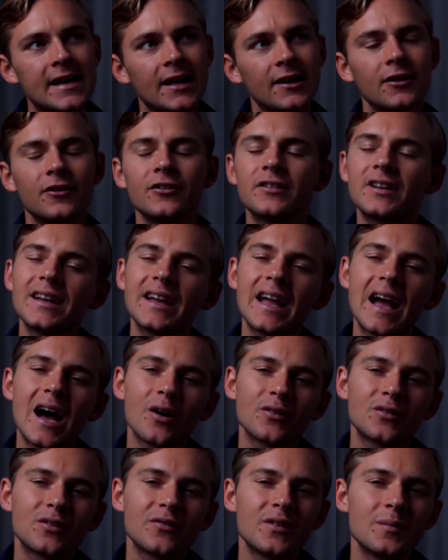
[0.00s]
looking
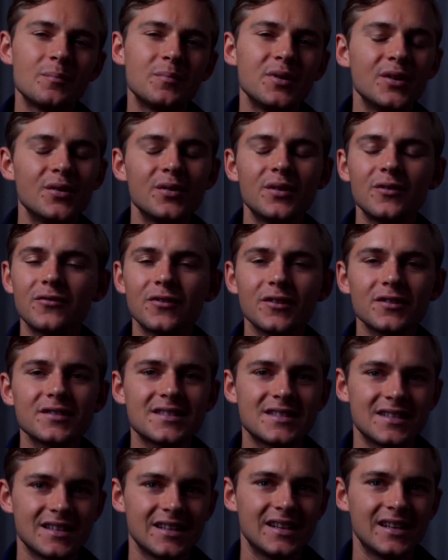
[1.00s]
out of the beautiful
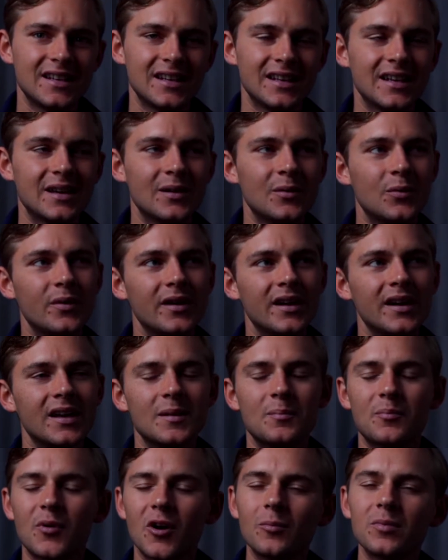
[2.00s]
city
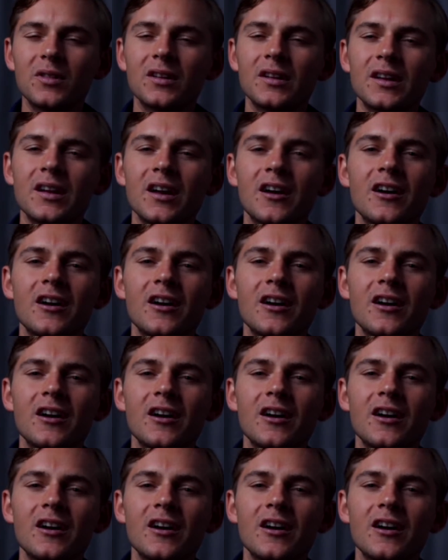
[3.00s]
with probably